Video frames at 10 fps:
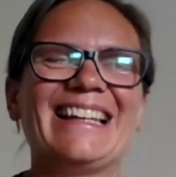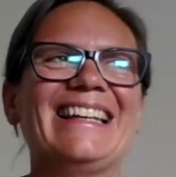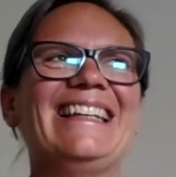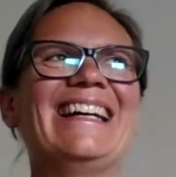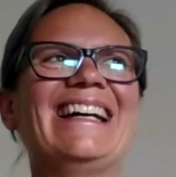
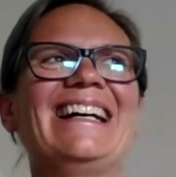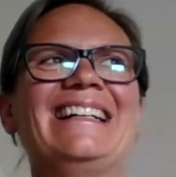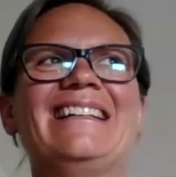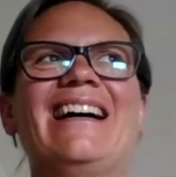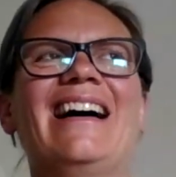
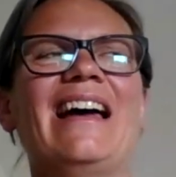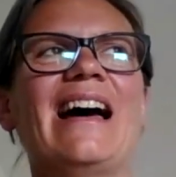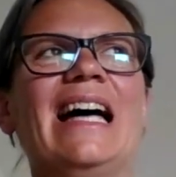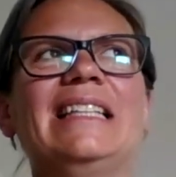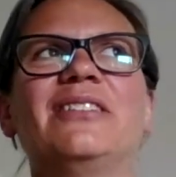Yeah,
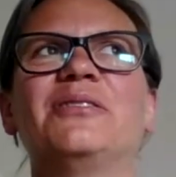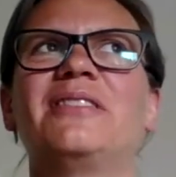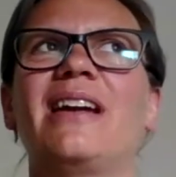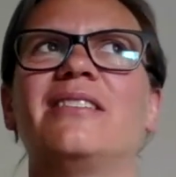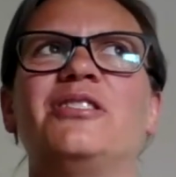I don't
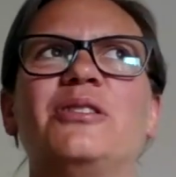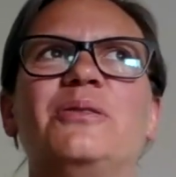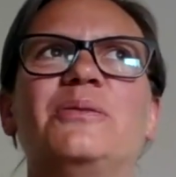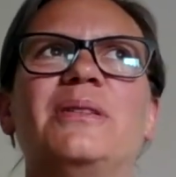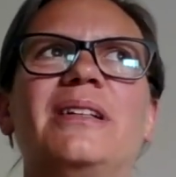dare
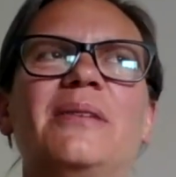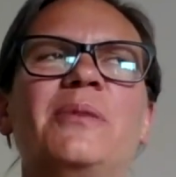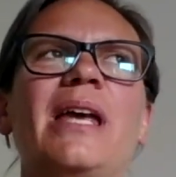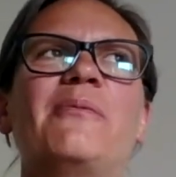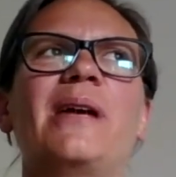to.
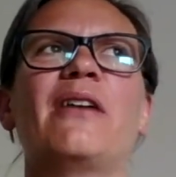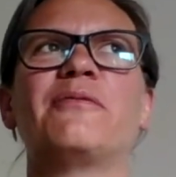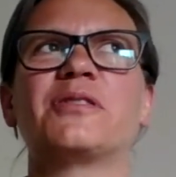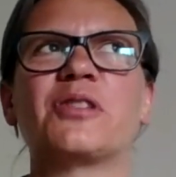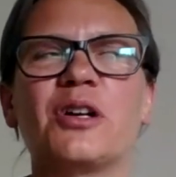We
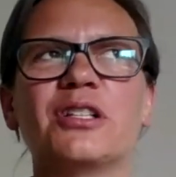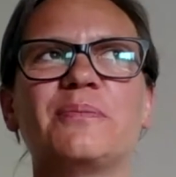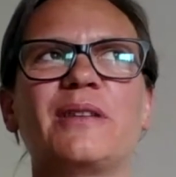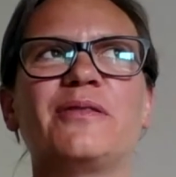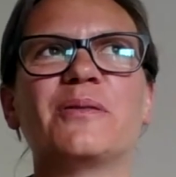have started
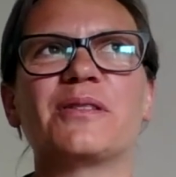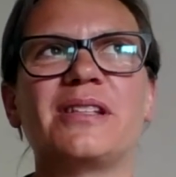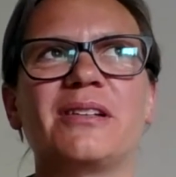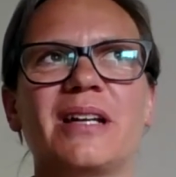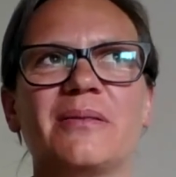by
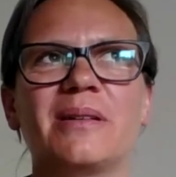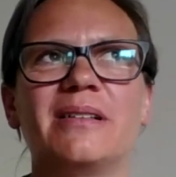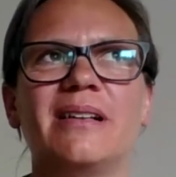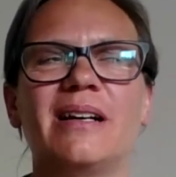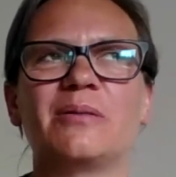focusing on
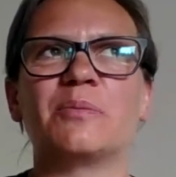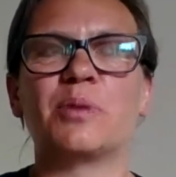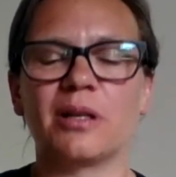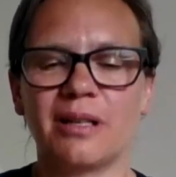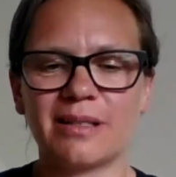our
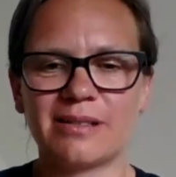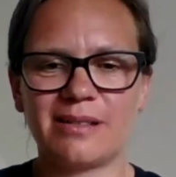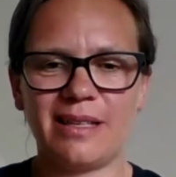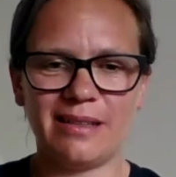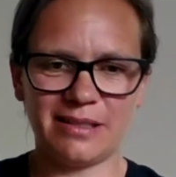products
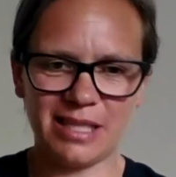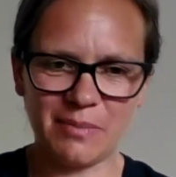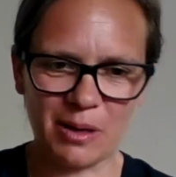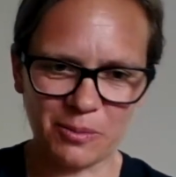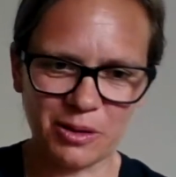in the
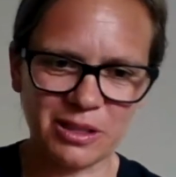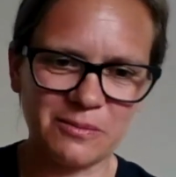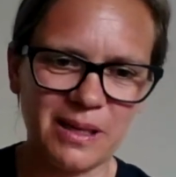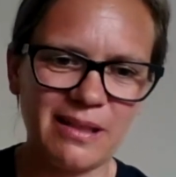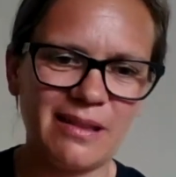team I'm working
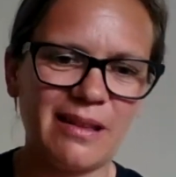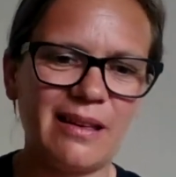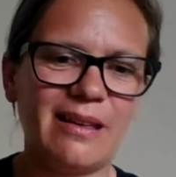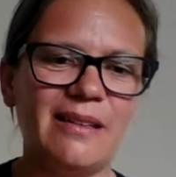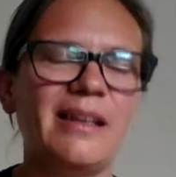with.
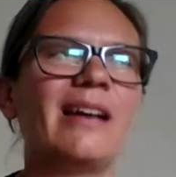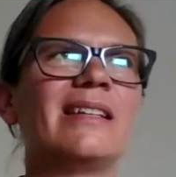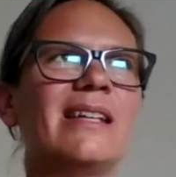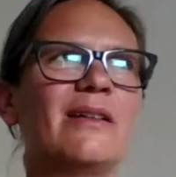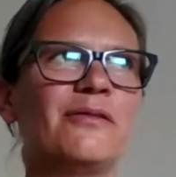The
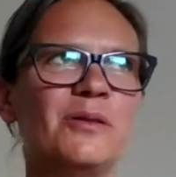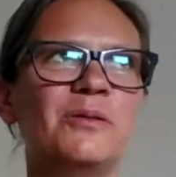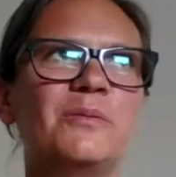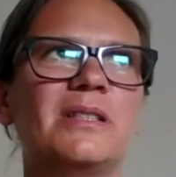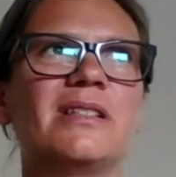IKEA
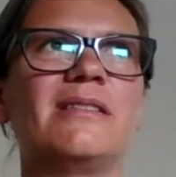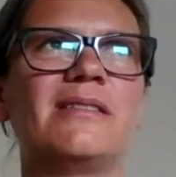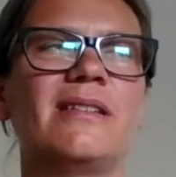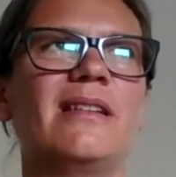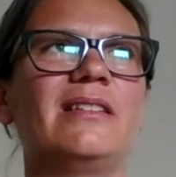food, which is
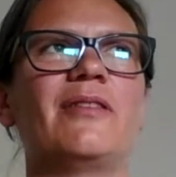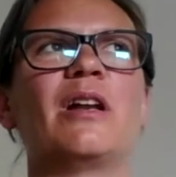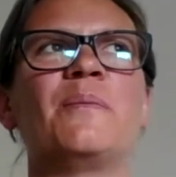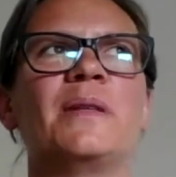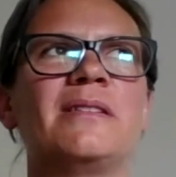the
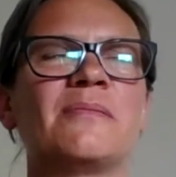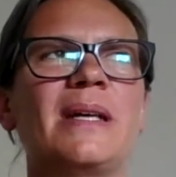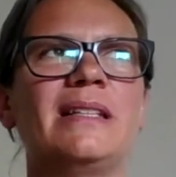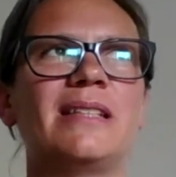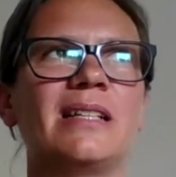development is
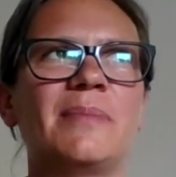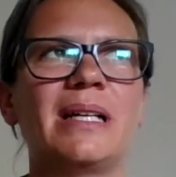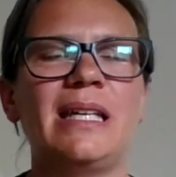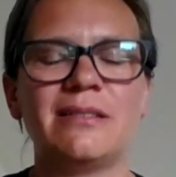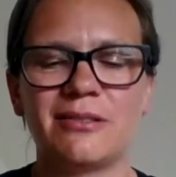mainly done
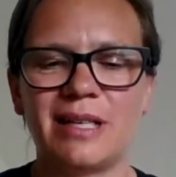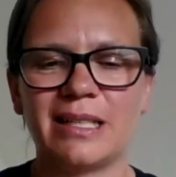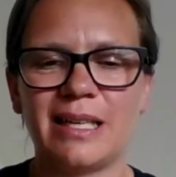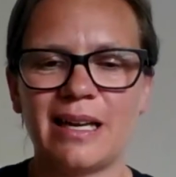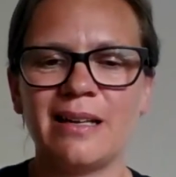by
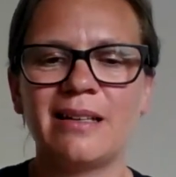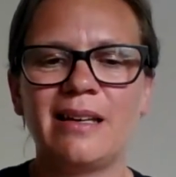IKEA,